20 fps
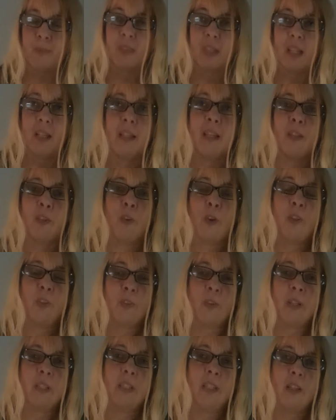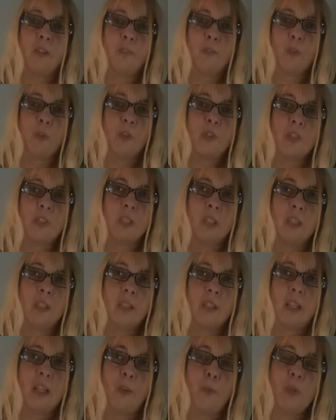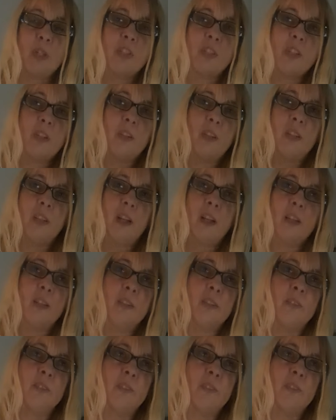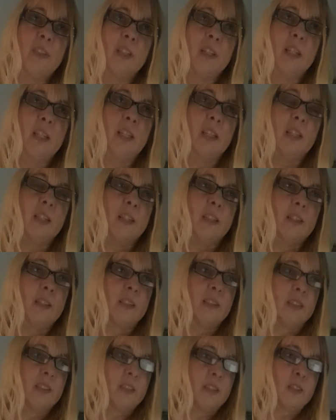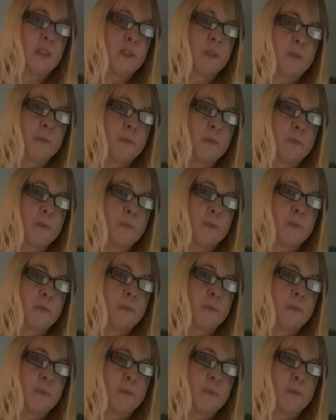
another author on Dion Fortune, and we shared a lot of um,